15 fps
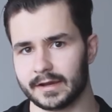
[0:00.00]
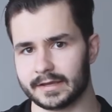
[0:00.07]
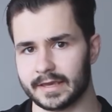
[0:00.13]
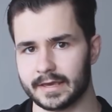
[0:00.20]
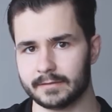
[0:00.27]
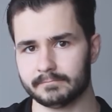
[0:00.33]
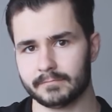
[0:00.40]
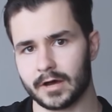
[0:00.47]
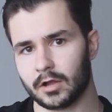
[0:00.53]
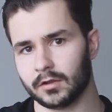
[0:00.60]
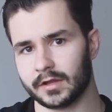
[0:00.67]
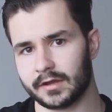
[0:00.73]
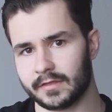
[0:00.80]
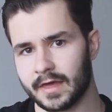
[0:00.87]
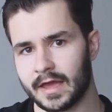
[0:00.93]
Again, I'll
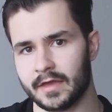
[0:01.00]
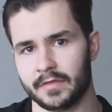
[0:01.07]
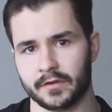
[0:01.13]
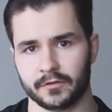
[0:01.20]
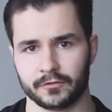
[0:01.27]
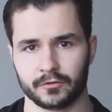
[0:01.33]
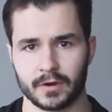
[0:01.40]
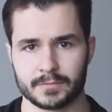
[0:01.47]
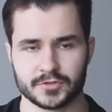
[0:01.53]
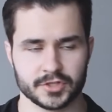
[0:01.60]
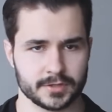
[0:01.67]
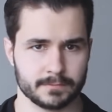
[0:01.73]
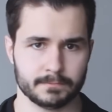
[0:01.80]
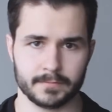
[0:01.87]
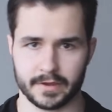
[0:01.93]
link that in the
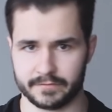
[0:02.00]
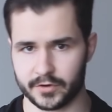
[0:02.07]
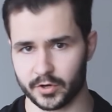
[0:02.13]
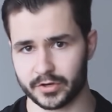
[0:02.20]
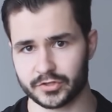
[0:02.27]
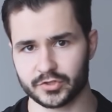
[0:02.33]
description if you're